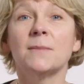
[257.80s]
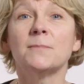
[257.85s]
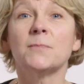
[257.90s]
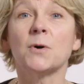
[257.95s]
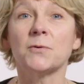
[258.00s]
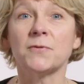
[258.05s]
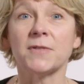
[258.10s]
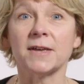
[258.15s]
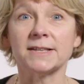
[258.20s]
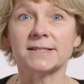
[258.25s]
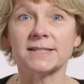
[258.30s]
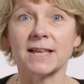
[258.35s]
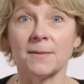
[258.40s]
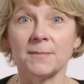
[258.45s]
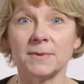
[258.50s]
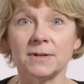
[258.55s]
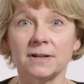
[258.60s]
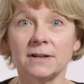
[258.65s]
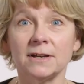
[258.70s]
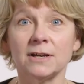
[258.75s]
Both
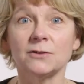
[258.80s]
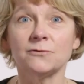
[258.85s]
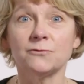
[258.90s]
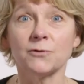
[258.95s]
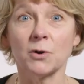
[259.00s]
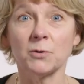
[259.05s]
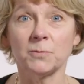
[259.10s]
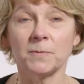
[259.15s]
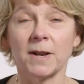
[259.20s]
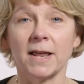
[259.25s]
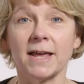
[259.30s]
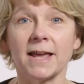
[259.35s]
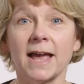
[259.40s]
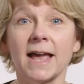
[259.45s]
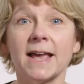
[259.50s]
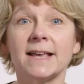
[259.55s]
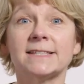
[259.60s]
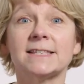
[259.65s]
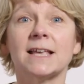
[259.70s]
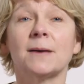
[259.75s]
examiner and role player
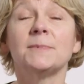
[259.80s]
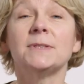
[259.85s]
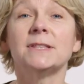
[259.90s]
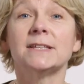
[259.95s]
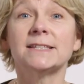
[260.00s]
examine